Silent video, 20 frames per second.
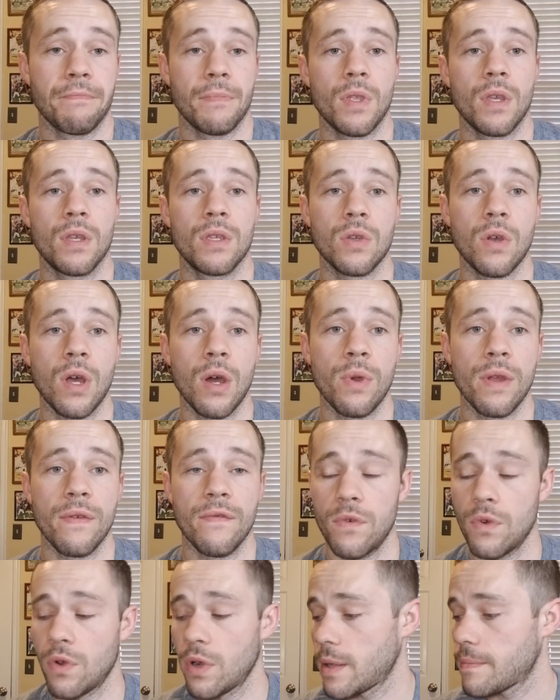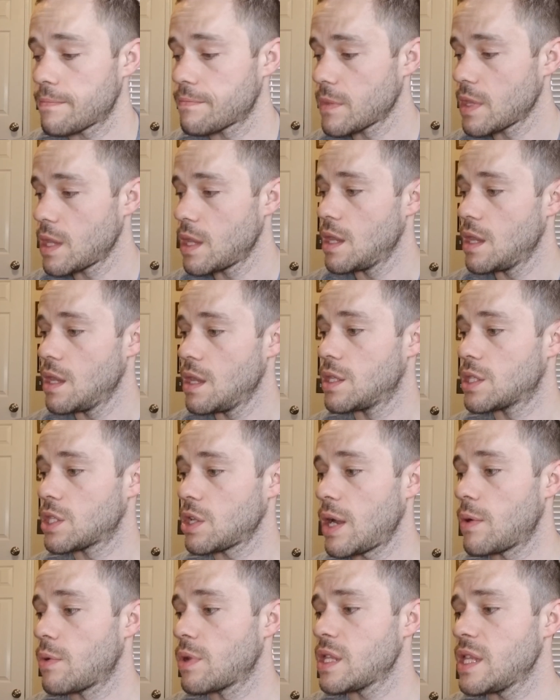so I went for it. So
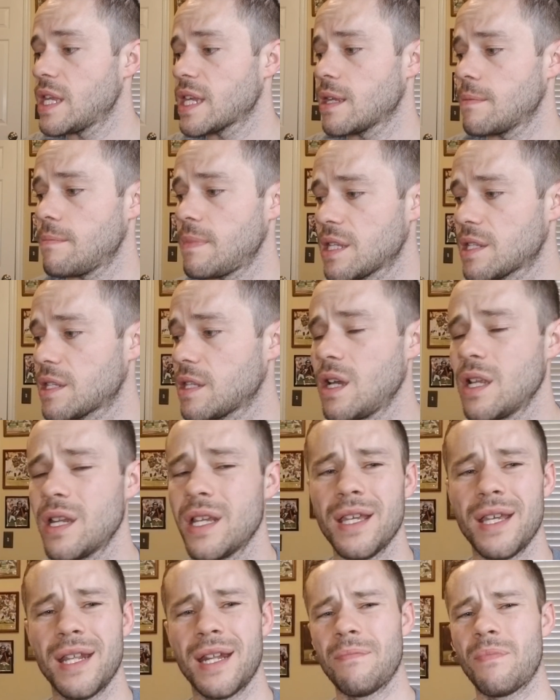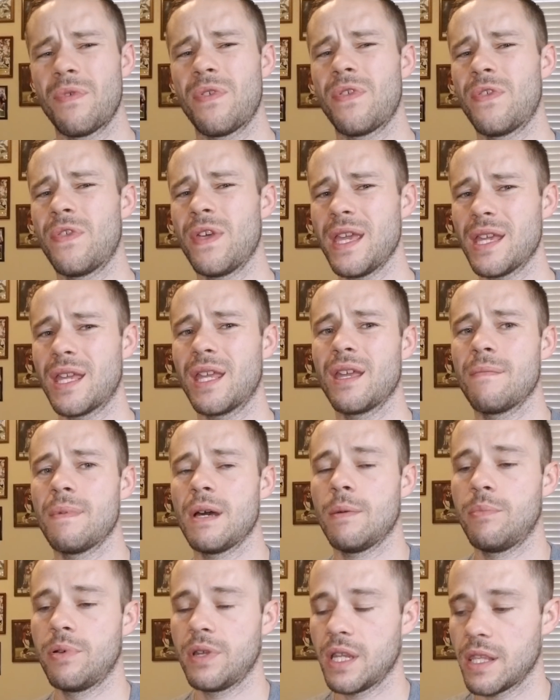I really like it in my Sonnet, and I'm thinking
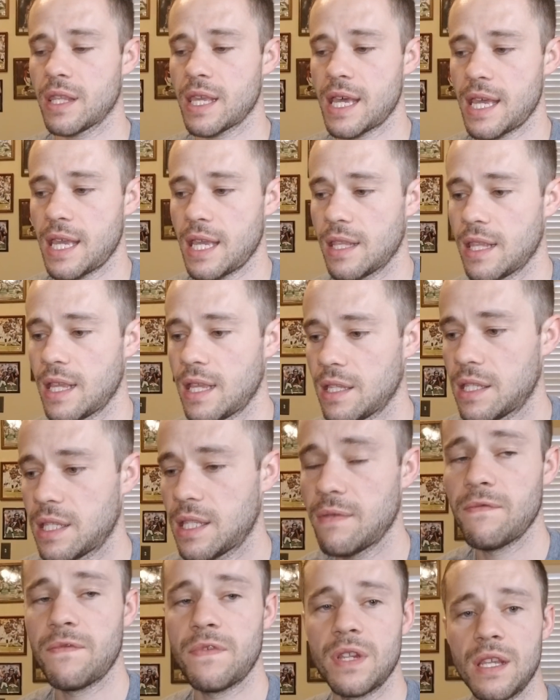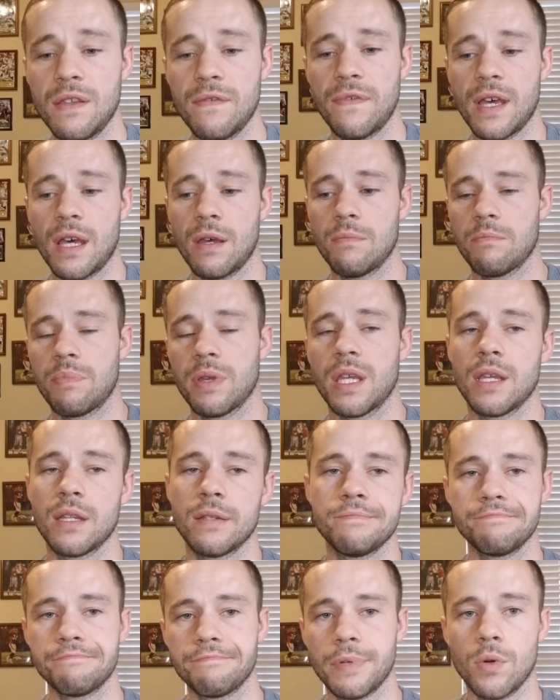about putting that in that Symphony fountain
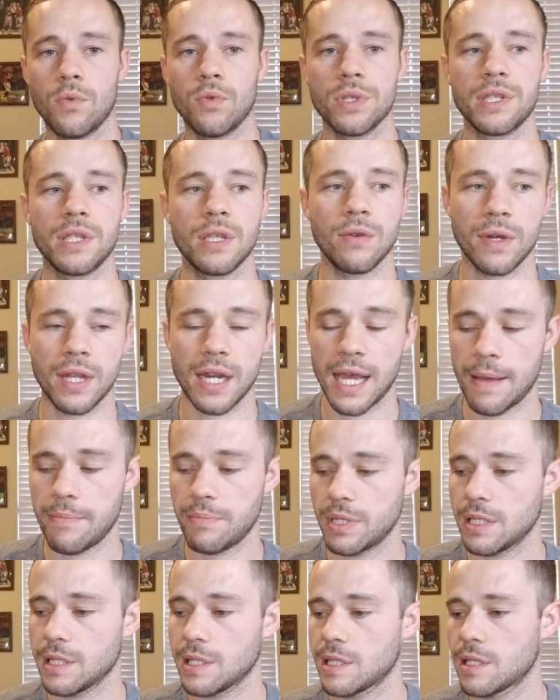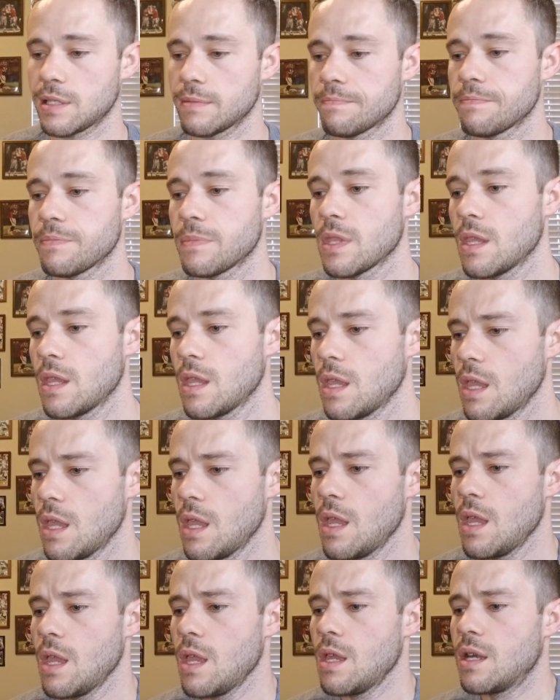pen, but we'll see what happens.
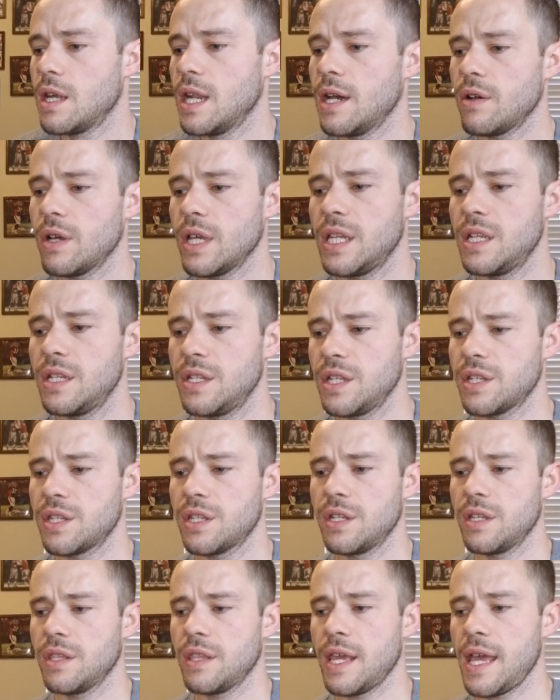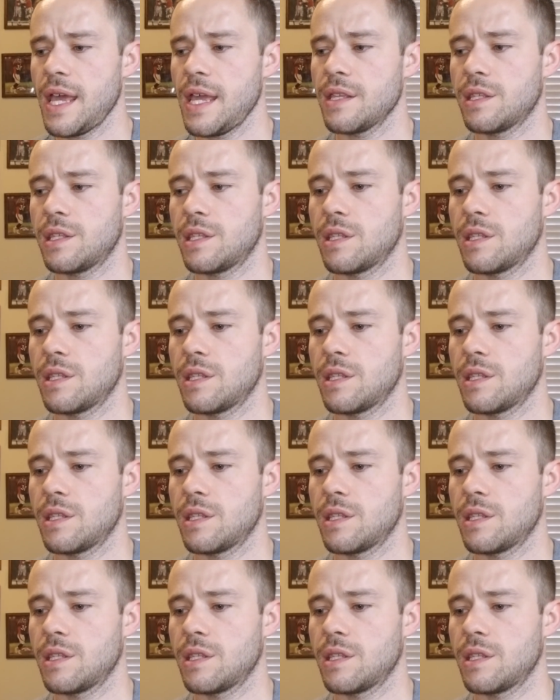Now, in addition to that,